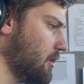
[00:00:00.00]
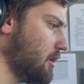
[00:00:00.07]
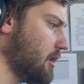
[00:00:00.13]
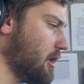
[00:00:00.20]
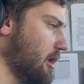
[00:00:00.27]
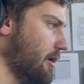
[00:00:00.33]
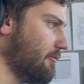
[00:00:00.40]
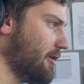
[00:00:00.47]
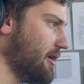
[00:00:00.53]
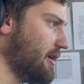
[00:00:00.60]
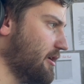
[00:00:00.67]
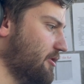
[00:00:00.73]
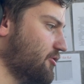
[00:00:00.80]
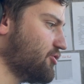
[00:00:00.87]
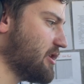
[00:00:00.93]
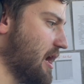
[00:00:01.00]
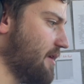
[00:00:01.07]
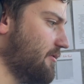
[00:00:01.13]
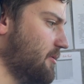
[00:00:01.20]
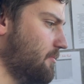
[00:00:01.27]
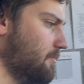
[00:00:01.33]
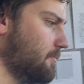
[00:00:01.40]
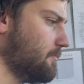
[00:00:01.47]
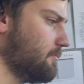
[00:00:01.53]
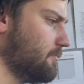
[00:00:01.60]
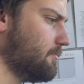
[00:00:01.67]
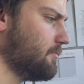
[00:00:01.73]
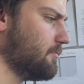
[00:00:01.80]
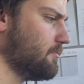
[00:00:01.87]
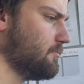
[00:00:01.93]
All right, right now you're driving?
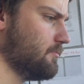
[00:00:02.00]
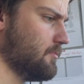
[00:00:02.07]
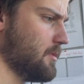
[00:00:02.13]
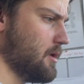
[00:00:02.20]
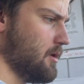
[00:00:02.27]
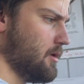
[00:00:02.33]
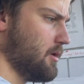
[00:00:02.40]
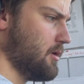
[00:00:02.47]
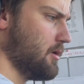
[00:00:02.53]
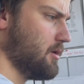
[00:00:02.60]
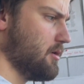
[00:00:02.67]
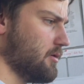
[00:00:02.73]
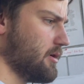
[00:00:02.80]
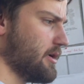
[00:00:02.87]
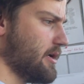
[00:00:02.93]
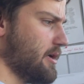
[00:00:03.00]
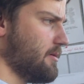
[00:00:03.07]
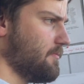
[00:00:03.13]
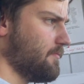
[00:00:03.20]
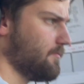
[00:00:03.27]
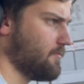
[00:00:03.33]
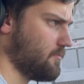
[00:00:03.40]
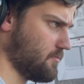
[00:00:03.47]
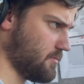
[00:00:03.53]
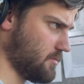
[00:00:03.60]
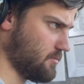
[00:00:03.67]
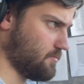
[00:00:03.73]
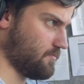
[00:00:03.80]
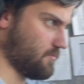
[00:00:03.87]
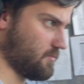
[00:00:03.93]
Okay.
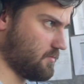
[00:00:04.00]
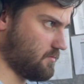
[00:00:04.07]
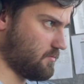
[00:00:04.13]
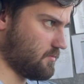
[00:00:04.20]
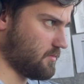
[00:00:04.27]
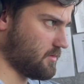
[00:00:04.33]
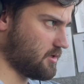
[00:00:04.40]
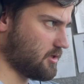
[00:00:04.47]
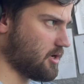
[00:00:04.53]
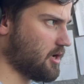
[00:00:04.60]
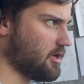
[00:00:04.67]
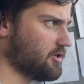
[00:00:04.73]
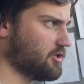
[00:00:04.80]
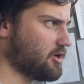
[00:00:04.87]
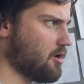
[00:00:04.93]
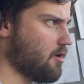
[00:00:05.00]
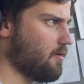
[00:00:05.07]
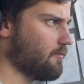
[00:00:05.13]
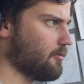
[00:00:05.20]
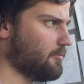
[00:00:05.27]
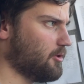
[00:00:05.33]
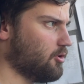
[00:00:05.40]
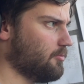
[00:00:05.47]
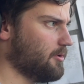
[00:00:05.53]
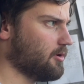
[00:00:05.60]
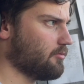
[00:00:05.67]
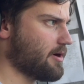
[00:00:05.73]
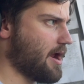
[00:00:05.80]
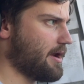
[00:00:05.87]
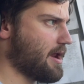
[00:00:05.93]
So I'll just go over them a little bit
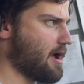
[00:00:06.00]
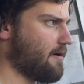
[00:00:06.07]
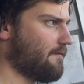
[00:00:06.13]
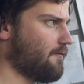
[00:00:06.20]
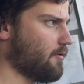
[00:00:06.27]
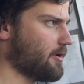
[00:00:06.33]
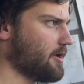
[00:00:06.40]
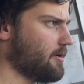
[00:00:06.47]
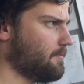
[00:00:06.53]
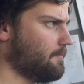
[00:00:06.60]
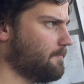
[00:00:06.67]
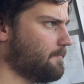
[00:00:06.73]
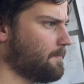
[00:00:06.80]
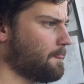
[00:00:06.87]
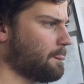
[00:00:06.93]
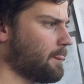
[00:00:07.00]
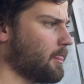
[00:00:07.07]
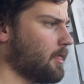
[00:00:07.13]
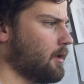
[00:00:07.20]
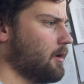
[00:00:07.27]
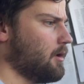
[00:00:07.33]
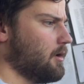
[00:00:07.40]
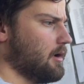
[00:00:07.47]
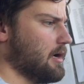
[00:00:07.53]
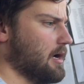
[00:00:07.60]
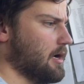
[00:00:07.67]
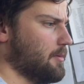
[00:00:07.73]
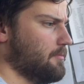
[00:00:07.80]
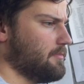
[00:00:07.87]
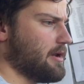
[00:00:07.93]
right now for you.
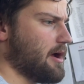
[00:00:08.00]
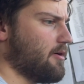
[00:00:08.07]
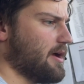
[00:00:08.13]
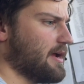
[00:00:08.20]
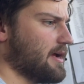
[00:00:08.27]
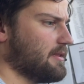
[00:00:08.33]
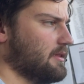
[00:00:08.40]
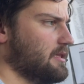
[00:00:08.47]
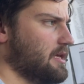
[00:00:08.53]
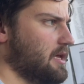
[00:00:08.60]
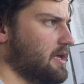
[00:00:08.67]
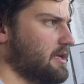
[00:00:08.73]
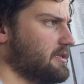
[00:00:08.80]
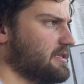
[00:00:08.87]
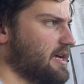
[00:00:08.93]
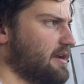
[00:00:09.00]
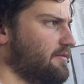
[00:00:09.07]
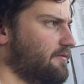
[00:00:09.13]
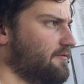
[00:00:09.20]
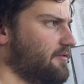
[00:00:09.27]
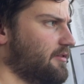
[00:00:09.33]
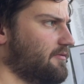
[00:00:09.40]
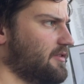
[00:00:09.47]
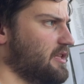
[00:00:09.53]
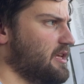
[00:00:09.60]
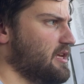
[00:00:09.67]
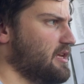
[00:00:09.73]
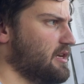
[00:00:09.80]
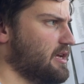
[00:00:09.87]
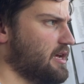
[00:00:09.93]
Now I got the $10,000,
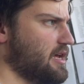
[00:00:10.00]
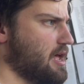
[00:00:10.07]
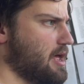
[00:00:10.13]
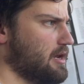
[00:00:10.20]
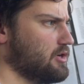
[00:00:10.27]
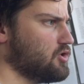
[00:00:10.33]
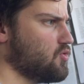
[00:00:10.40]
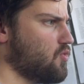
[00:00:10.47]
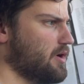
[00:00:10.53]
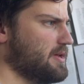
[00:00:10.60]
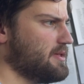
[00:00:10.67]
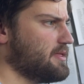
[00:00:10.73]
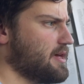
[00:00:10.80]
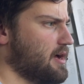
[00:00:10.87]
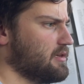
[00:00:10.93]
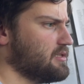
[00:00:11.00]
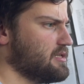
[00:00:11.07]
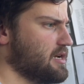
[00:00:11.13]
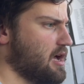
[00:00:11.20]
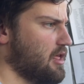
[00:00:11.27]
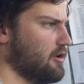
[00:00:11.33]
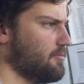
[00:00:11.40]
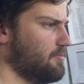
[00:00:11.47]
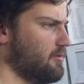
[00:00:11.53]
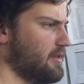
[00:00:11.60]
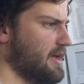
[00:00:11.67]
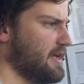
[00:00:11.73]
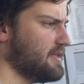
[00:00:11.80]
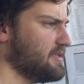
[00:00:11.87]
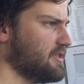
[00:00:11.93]
$15,000, and $20,000
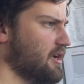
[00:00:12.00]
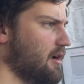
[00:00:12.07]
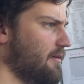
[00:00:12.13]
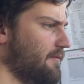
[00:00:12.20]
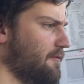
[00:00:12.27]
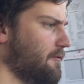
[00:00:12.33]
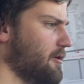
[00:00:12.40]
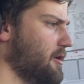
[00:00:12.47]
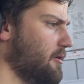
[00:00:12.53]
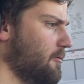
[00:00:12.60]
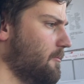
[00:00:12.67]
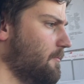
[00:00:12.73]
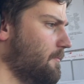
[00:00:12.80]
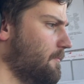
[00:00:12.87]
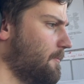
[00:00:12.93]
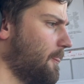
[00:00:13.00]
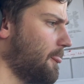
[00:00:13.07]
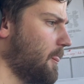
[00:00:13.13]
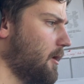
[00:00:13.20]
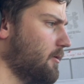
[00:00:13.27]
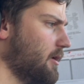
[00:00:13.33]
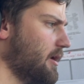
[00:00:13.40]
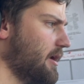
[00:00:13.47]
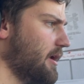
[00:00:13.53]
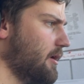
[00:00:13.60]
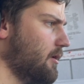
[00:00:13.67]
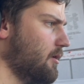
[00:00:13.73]
plans up for you, okay?